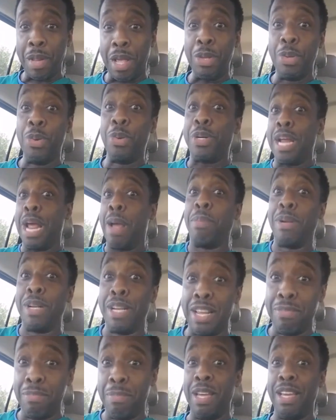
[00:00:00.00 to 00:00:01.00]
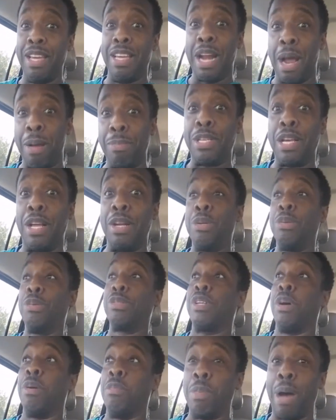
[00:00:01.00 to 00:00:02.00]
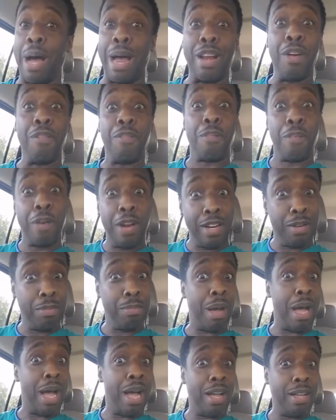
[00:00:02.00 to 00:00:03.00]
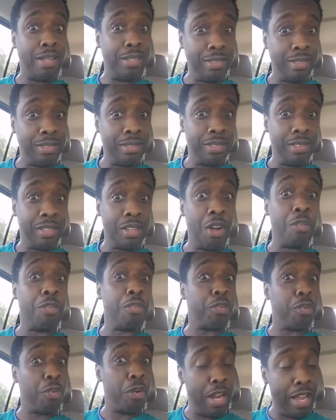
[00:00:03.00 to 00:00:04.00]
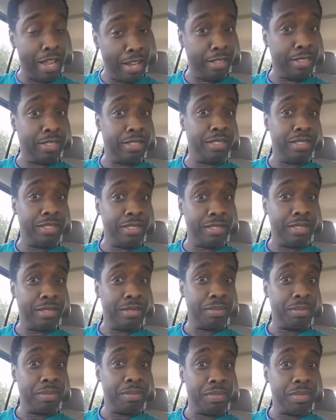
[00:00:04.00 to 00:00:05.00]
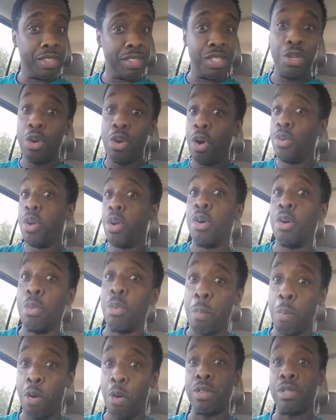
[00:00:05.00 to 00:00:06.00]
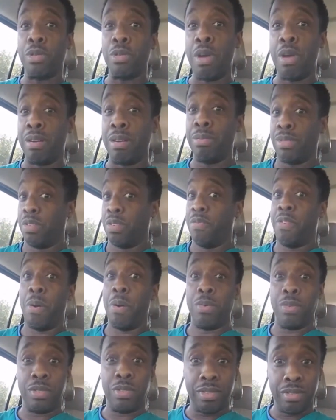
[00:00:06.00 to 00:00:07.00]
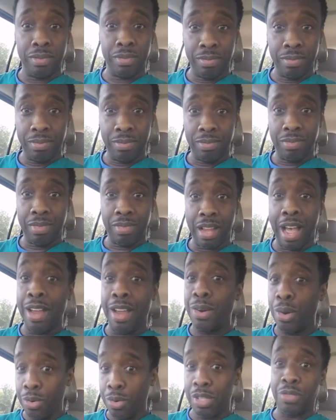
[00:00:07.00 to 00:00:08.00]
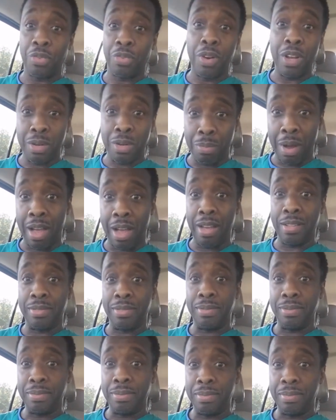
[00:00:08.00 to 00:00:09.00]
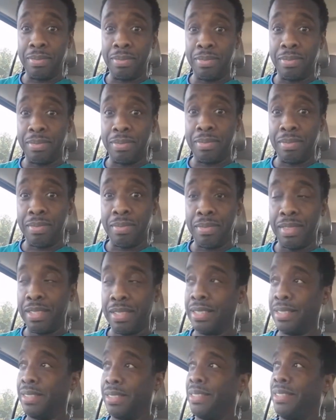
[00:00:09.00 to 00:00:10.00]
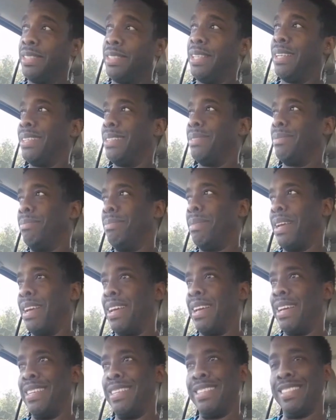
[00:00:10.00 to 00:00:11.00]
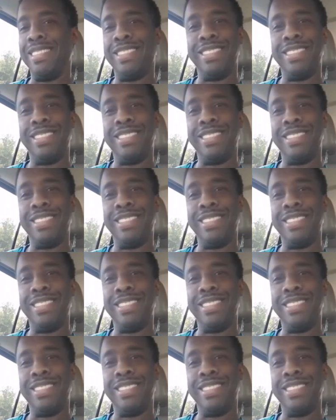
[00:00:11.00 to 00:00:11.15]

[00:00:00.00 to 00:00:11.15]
and you can't believe me, and I'm telling you somebody, a friend of mine, a friend. See, you don't know the reporters on the ground. Them some folks. I know this friend of mine. Shit, man.